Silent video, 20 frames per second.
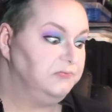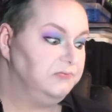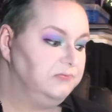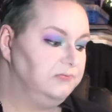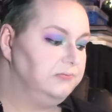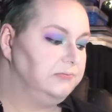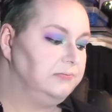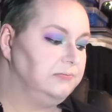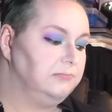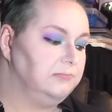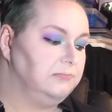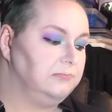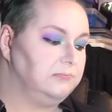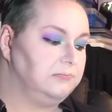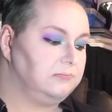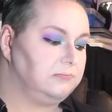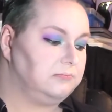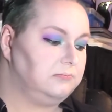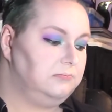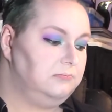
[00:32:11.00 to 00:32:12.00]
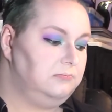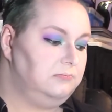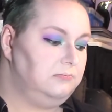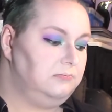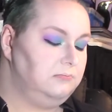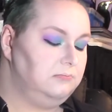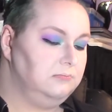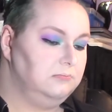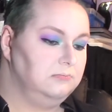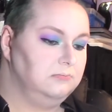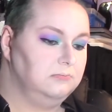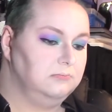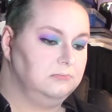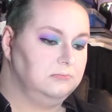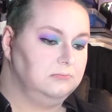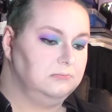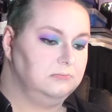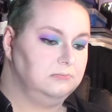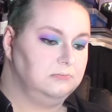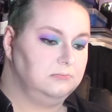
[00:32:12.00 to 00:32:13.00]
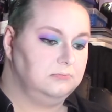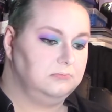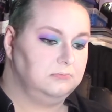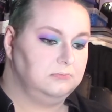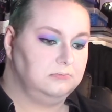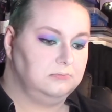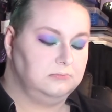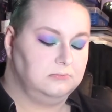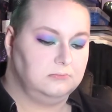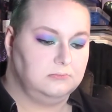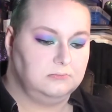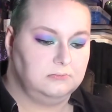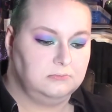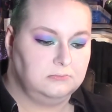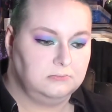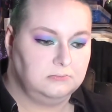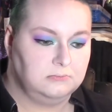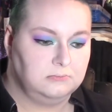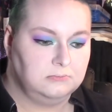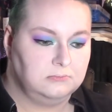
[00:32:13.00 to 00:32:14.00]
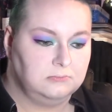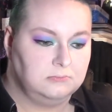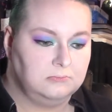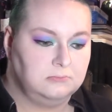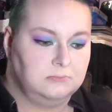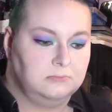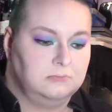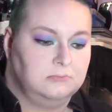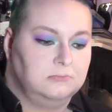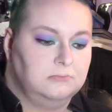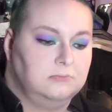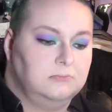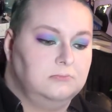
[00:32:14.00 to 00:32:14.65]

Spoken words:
Nobody speaks.